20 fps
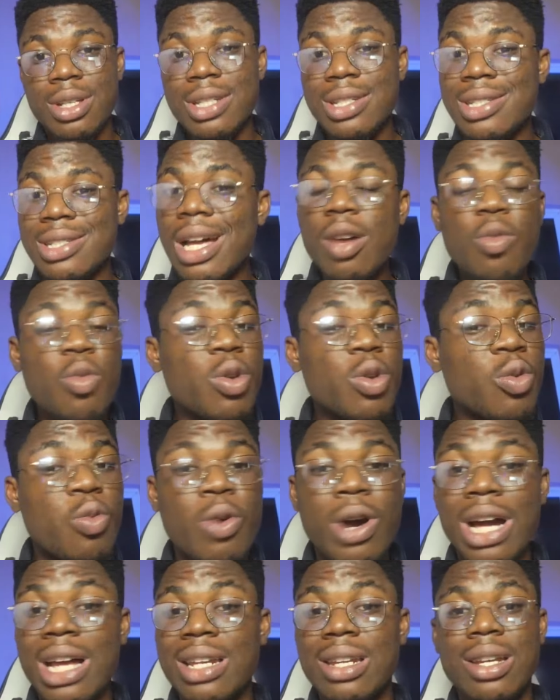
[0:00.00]
Start with
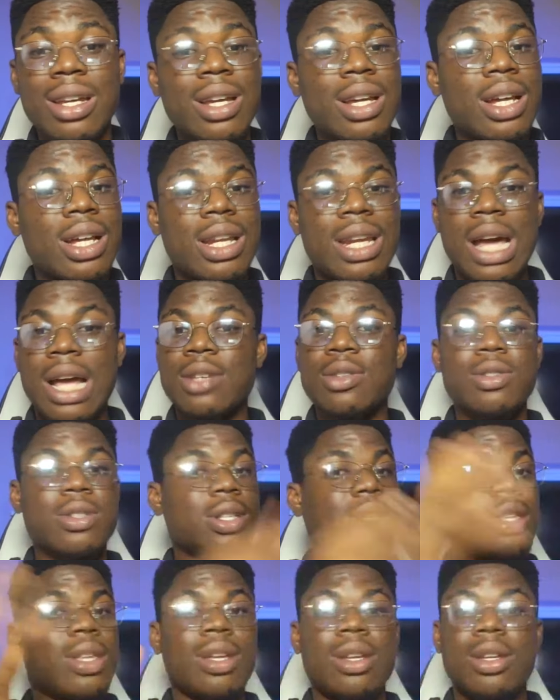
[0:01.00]
1.
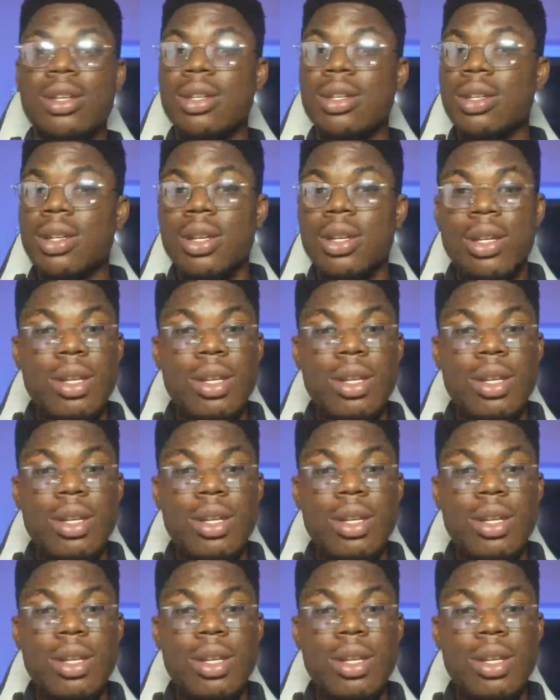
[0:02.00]
That's just the thing.